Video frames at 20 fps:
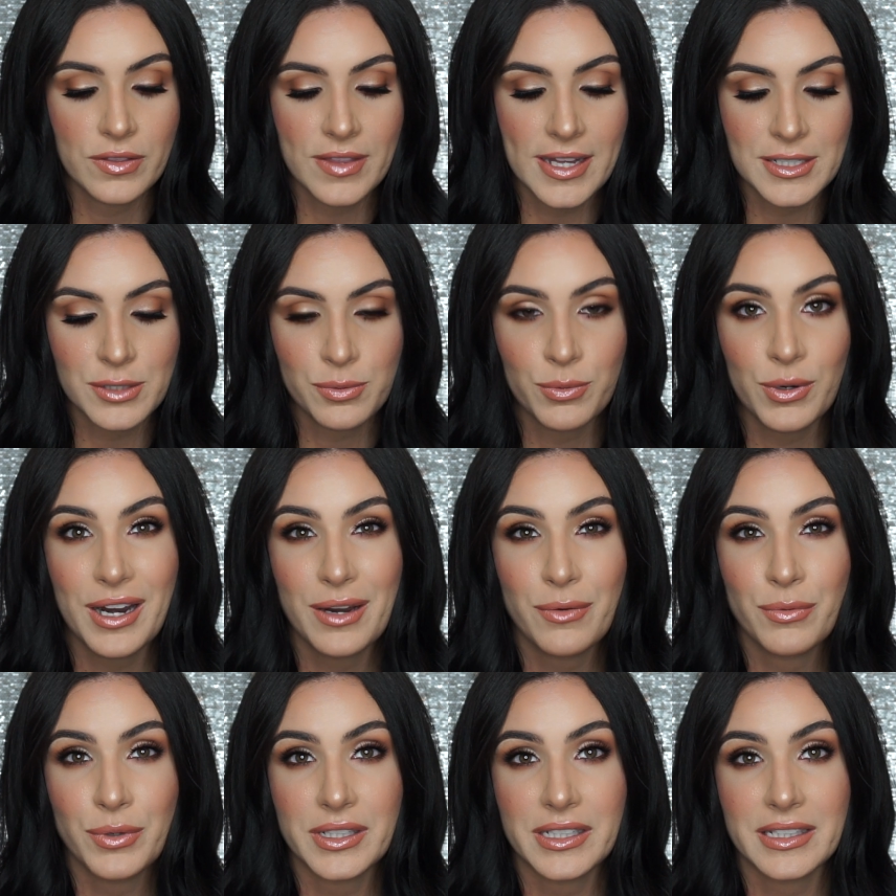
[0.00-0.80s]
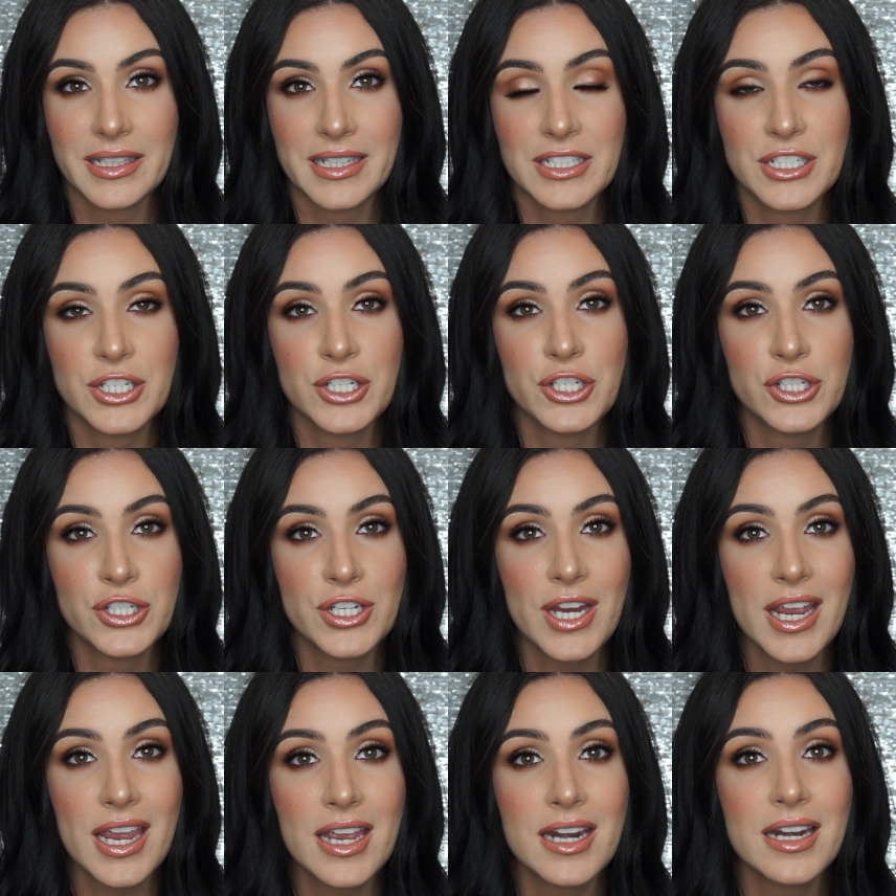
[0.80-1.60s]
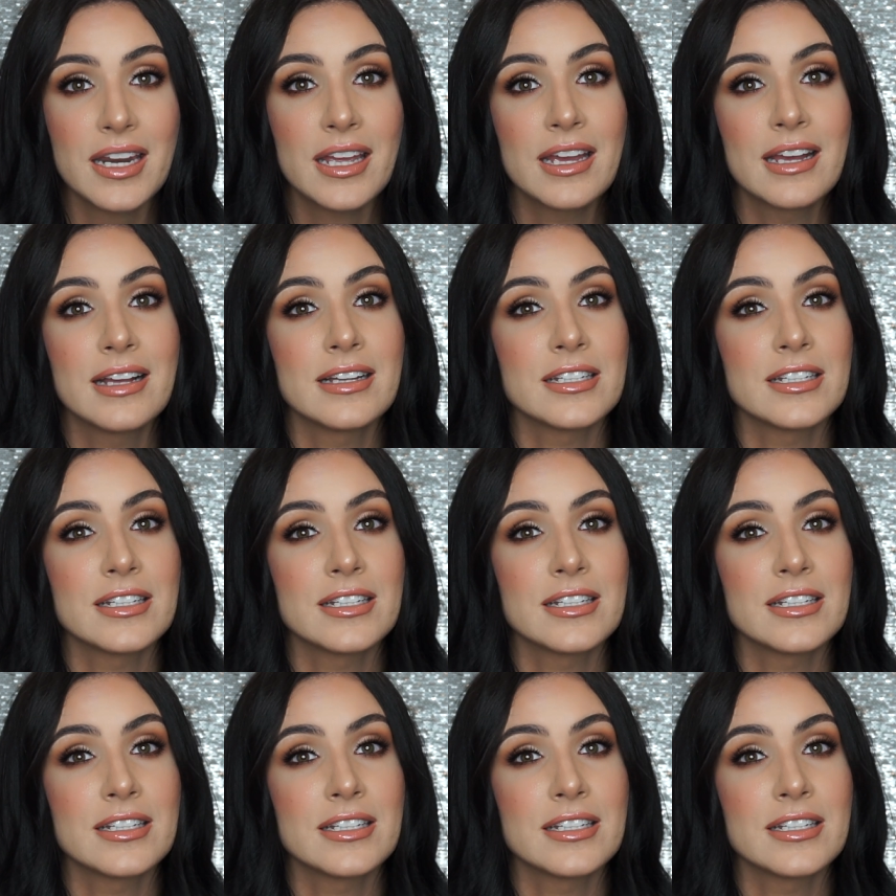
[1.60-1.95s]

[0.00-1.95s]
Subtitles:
That's where I really like to shade.